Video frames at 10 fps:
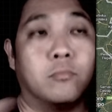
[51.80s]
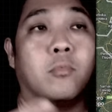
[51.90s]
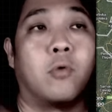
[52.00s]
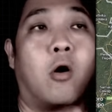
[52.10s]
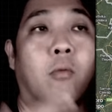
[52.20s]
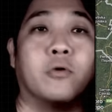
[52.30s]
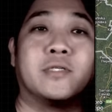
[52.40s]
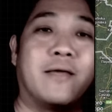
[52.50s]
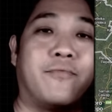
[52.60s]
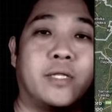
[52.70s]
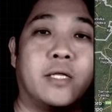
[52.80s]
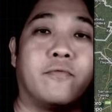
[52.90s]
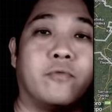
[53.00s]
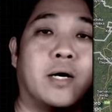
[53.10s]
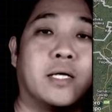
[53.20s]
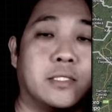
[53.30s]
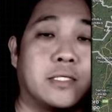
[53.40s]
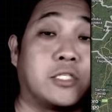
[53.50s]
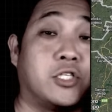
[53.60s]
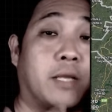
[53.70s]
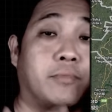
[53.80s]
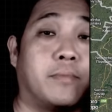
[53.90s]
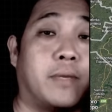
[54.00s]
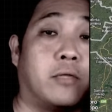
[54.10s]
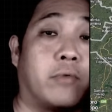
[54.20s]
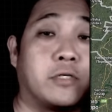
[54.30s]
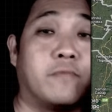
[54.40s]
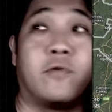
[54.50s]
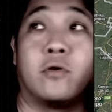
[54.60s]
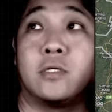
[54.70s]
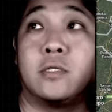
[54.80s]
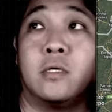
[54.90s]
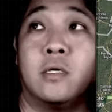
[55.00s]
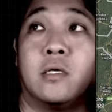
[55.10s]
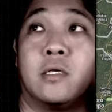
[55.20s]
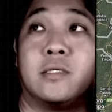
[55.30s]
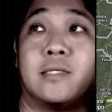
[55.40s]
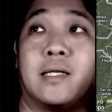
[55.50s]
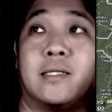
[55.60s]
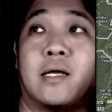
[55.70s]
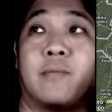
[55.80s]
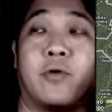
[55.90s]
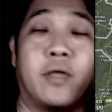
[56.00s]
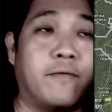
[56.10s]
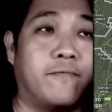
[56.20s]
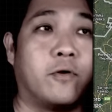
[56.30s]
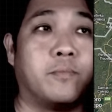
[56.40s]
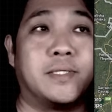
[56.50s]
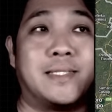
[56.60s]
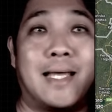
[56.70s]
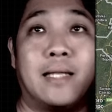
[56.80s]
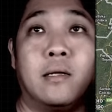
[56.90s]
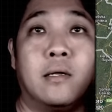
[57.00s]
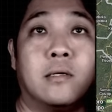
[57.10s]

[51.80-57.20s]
almost everything of Luhansk is actually captured by the Russian forces. It's 99.84%.